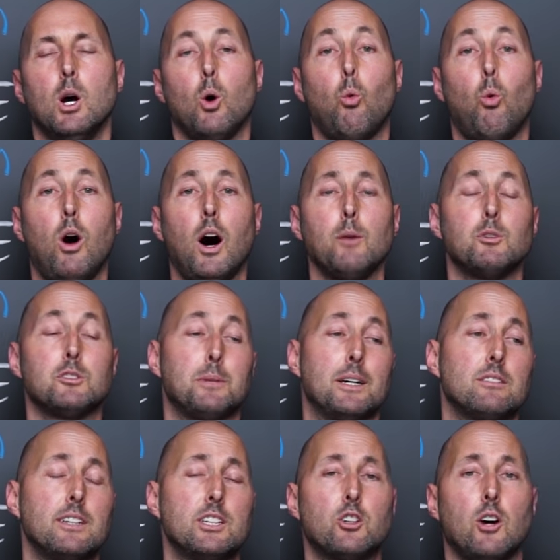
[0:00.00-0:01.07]
One was
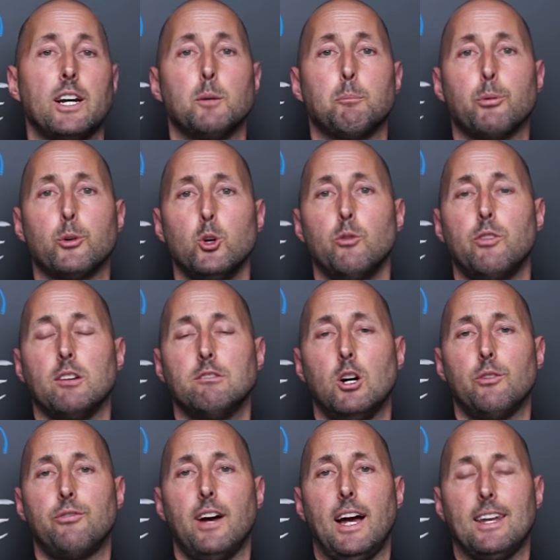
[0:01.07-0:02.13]
basically trying to prove that
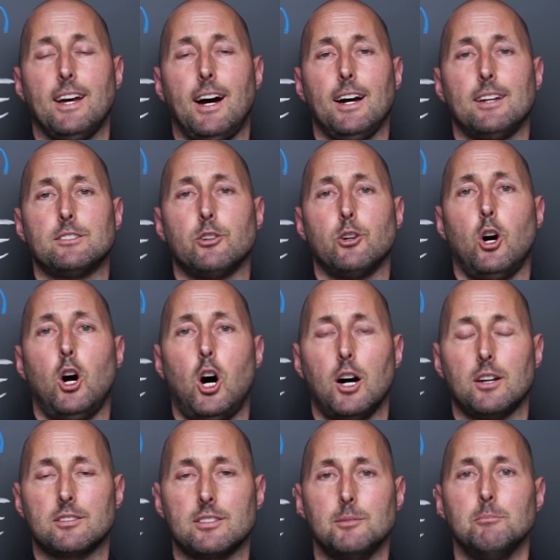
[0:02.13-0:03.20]
low-fat diets are
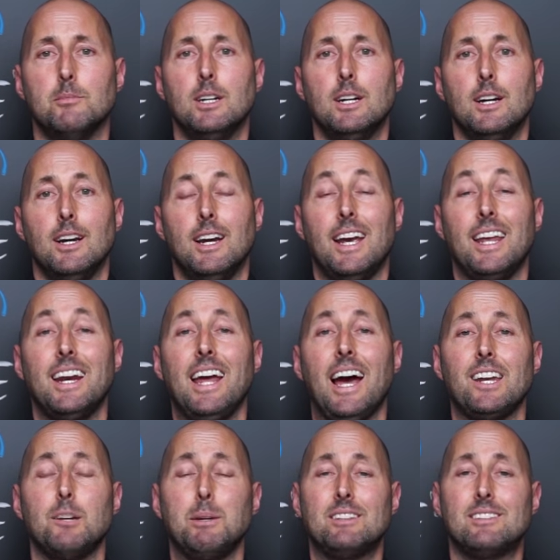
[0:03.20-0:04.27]
awesome, and it
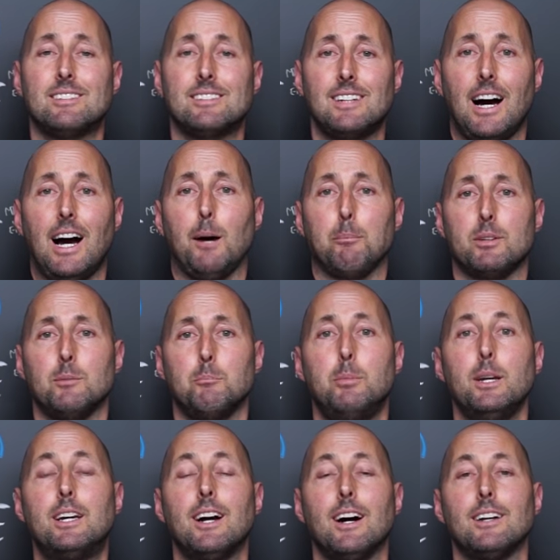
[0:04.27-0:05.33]
had to be stopped
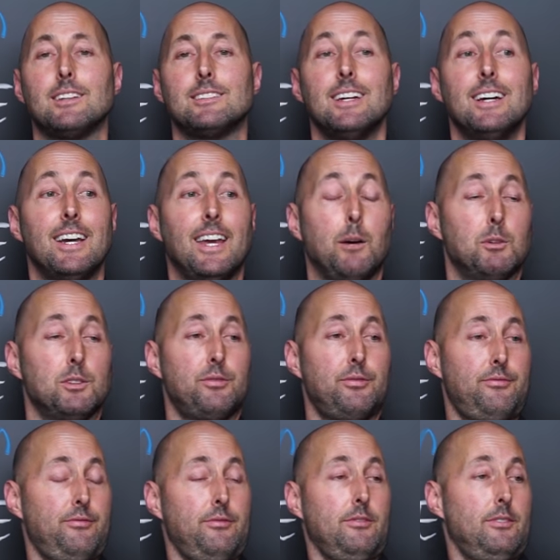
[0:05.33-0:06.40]
because it
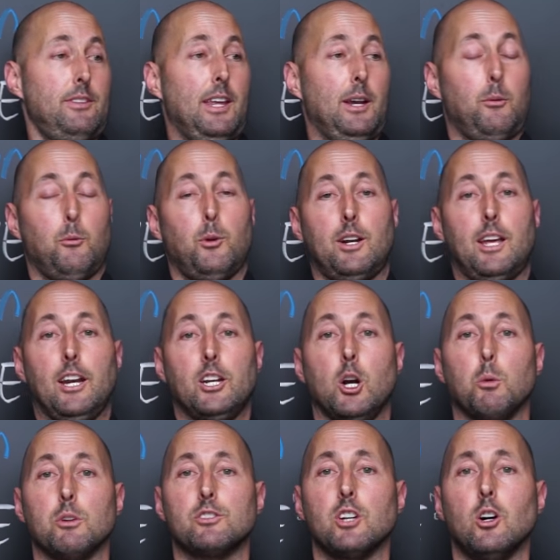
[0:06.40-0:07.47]
was they were getting
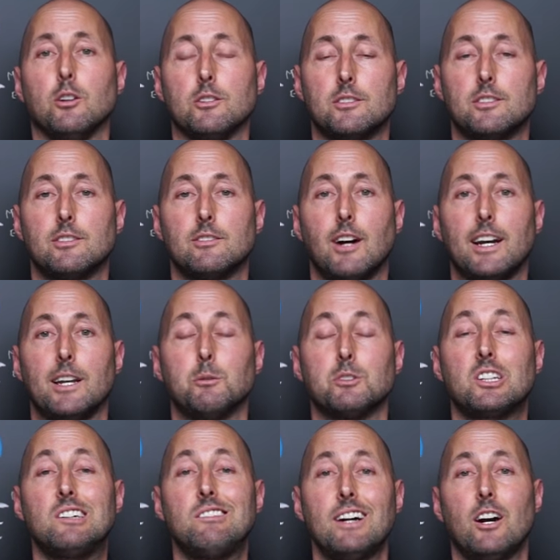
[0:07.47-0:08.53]
no results, right? And it
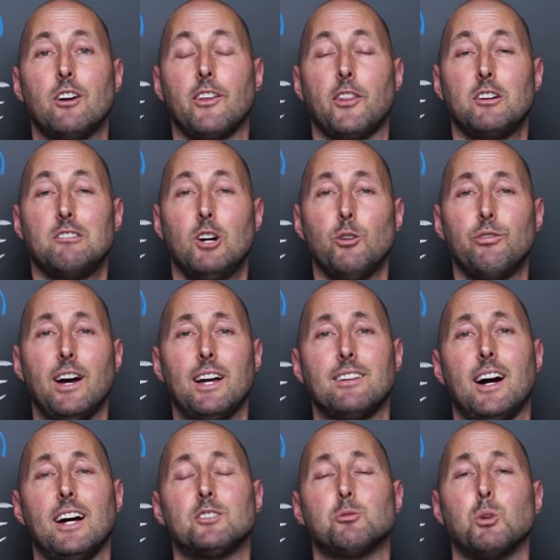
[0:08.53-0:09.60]
was clear that the low-fat
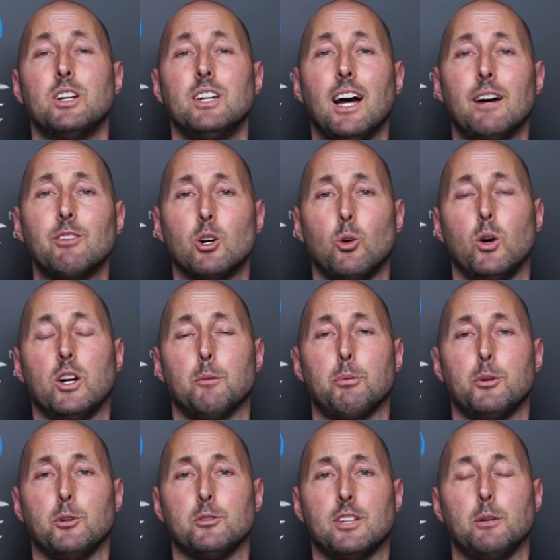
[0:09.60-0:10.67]
diets were never going to
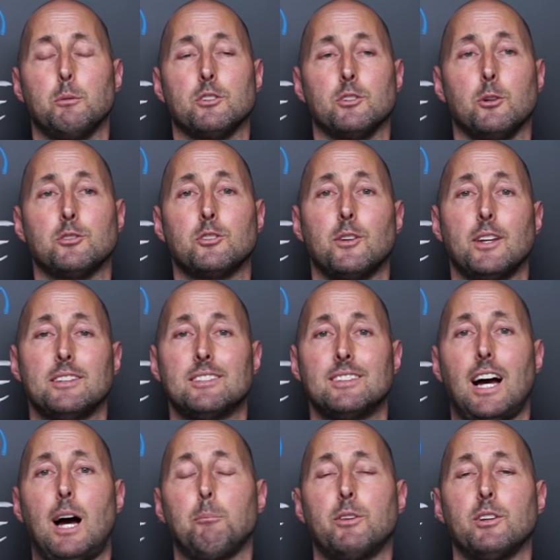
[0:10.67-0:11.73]
produce any results, so they
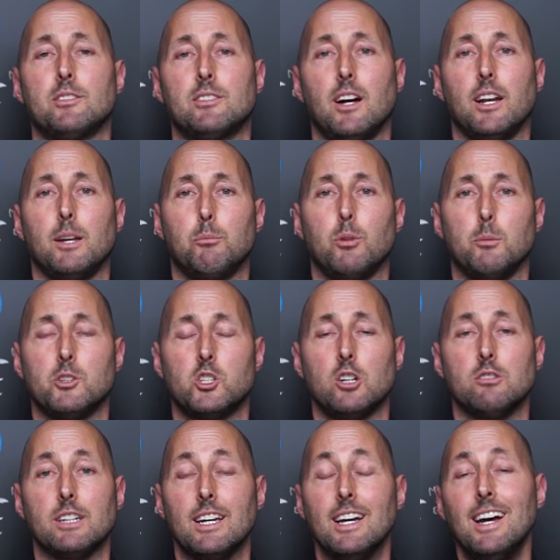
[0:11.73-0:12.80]
stopped the study
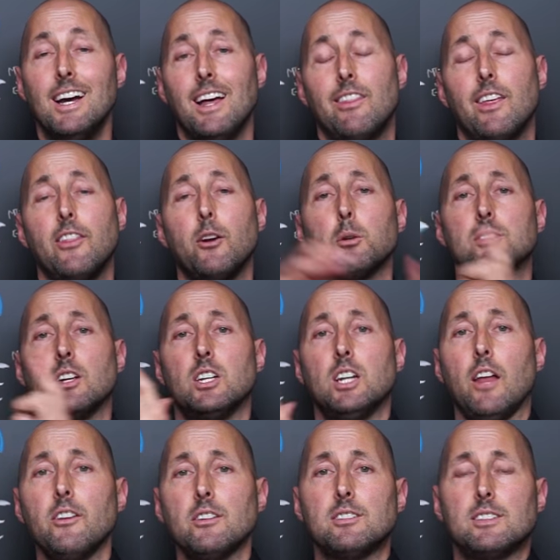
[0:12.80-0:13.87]
prematurely. Then there was
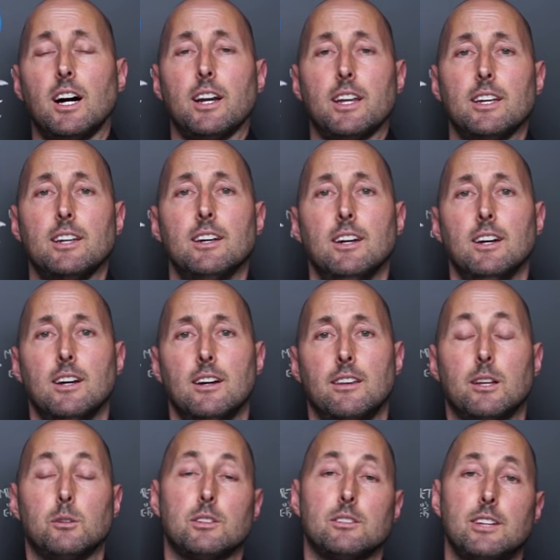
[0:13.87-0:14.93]
another study
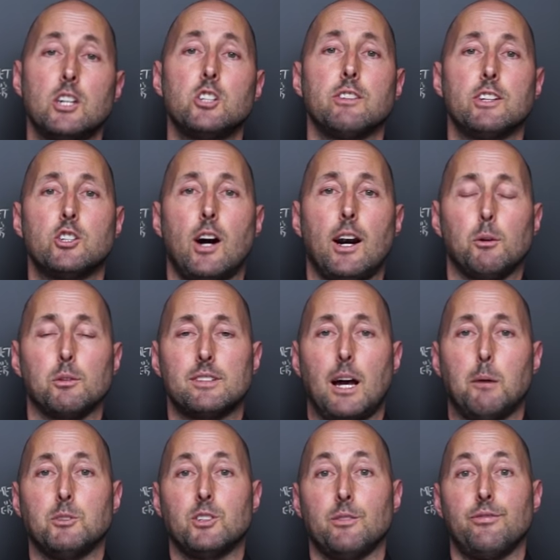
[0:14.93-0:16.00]
that was essentially trying to
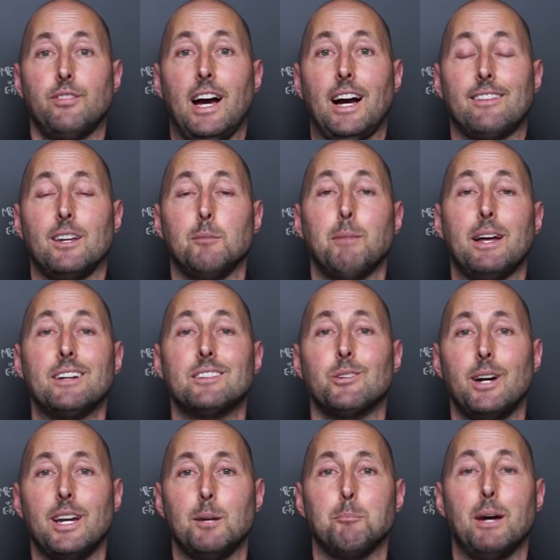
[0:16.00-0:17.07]
establish the fact that
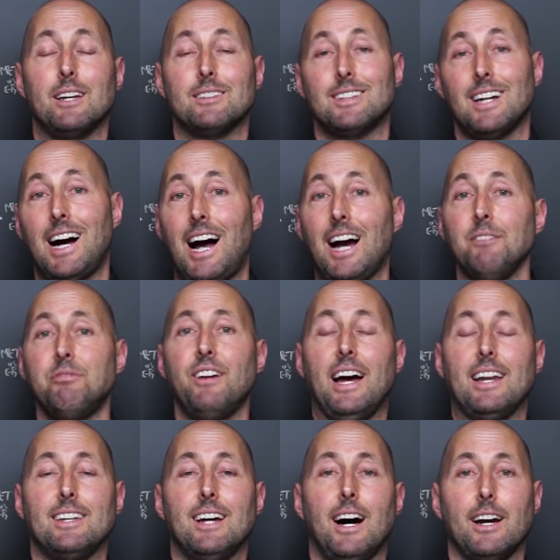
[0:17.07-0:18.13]
Mediterranean-based
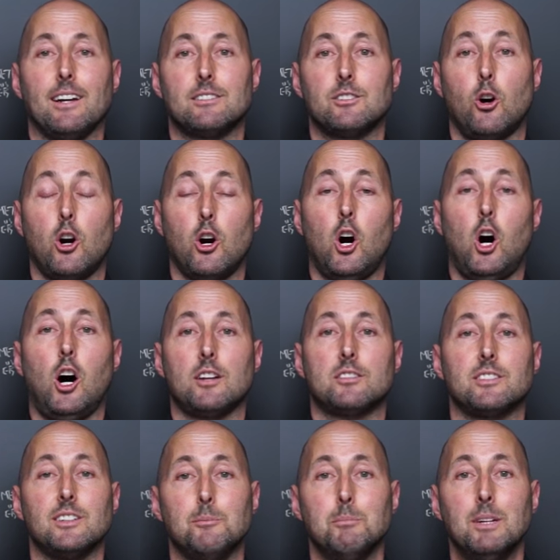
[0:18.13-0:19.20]
high-fat diets are
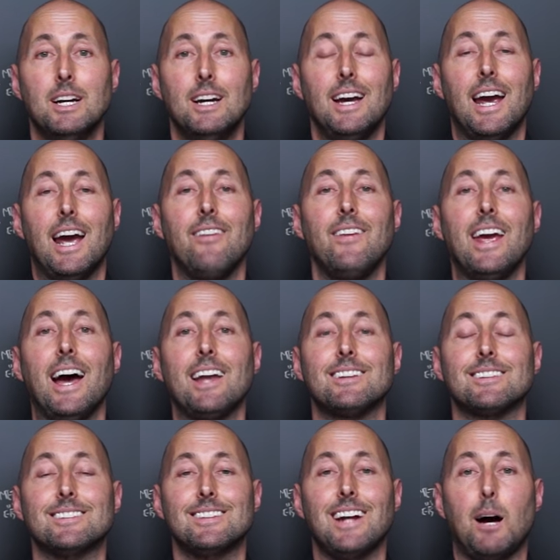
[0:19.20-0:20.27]
awesome, and they had
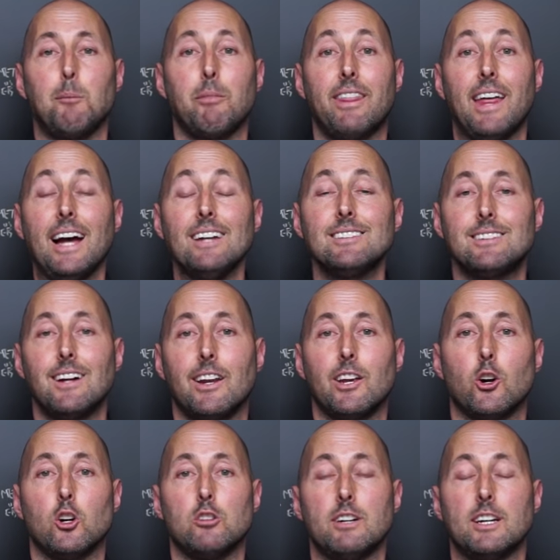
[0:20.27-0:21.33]
to stop that
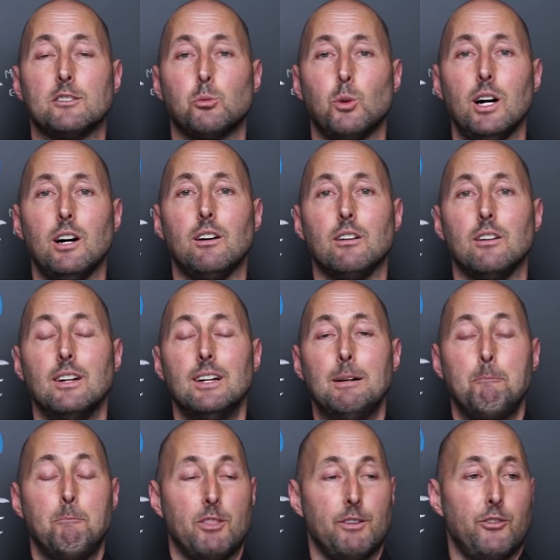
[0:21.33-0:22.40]
study early as well.
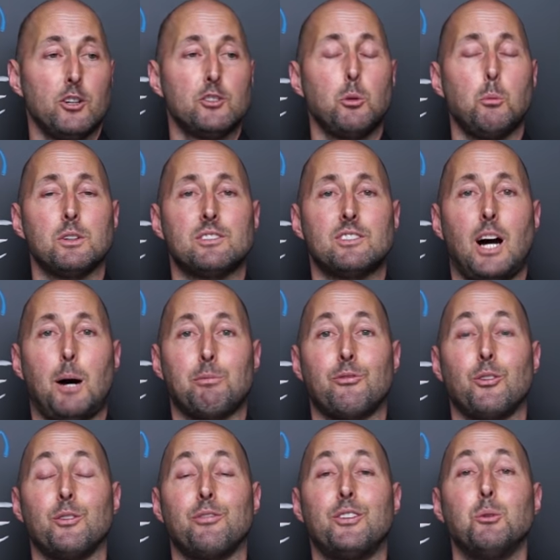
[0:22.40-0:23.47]
The first one was stopped
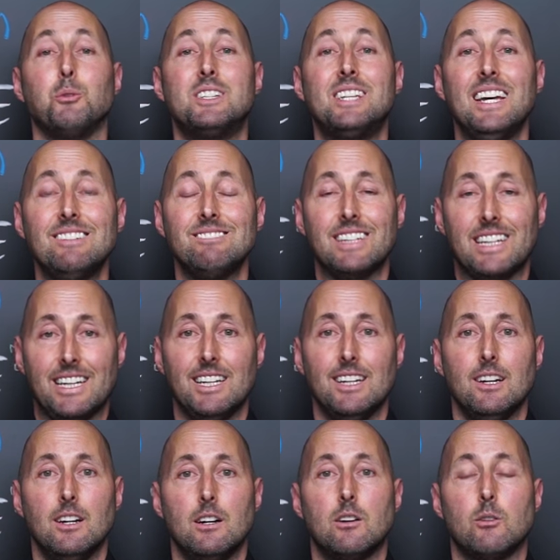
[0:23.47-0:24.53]
for
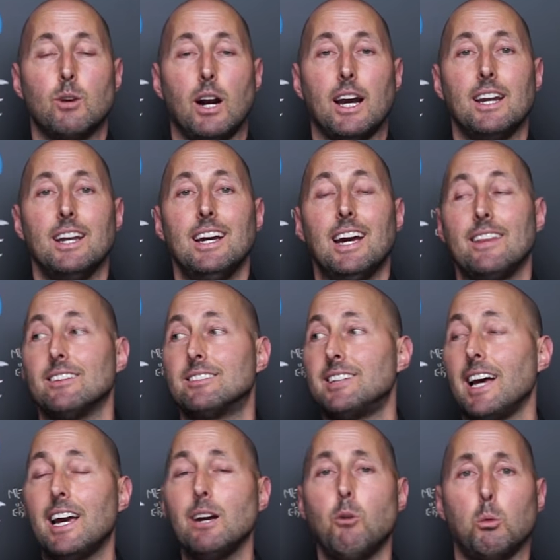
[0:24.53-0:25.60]
futility, right? And the
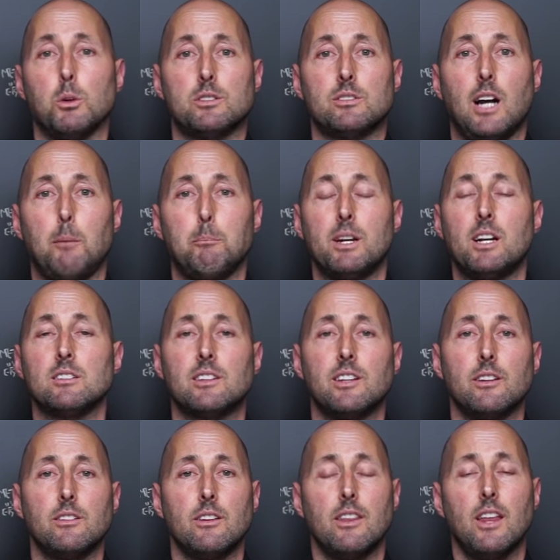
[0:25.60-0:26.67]
second one was stopped because
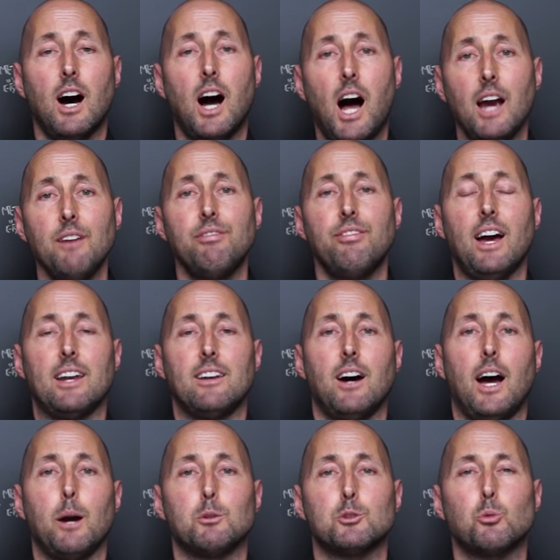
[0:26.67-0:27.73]
the, the high-fat
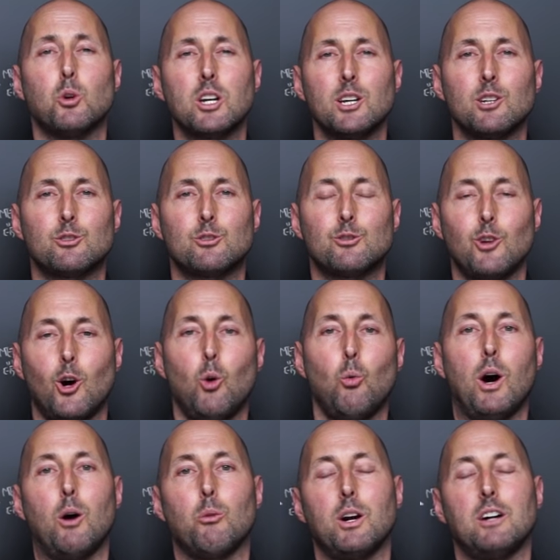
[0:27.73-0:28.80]
diet was working so
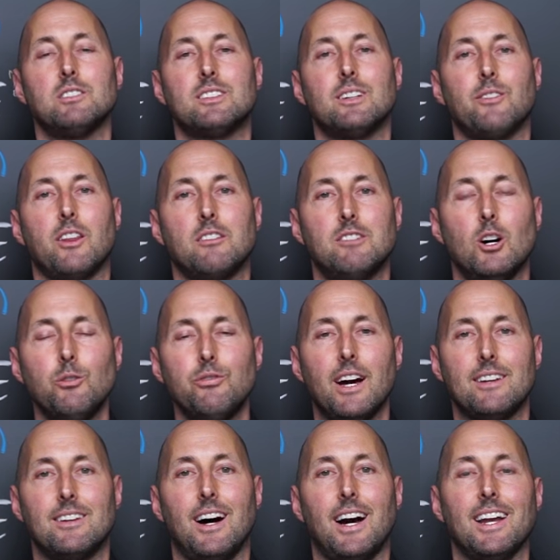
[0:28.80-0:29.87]
well relative to the
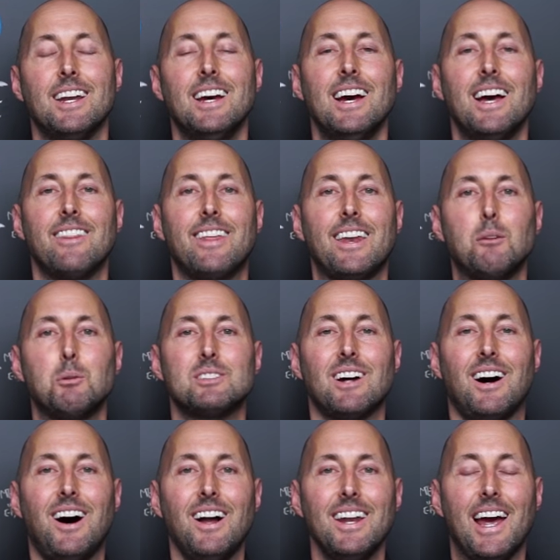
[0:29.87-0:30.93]
low-fat diet that it was
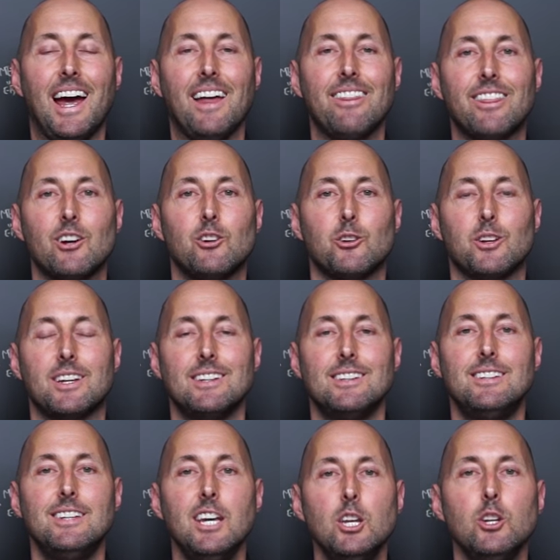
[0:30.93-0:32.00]
unethical to
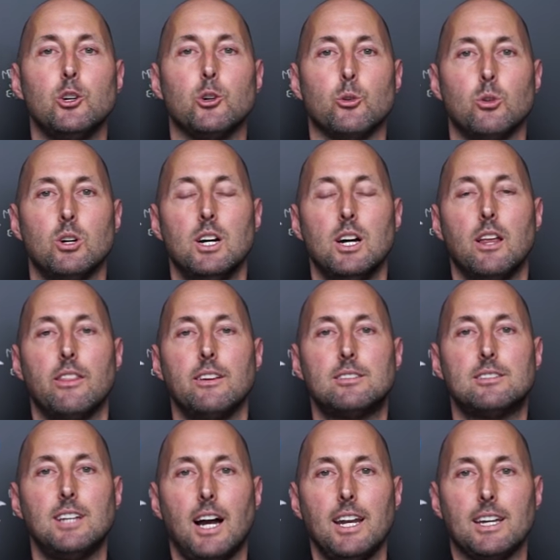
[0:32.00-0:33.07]
continue the
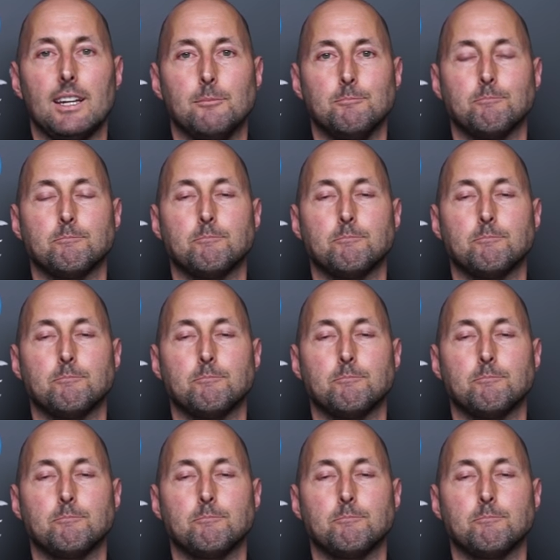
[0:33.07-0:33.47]
study.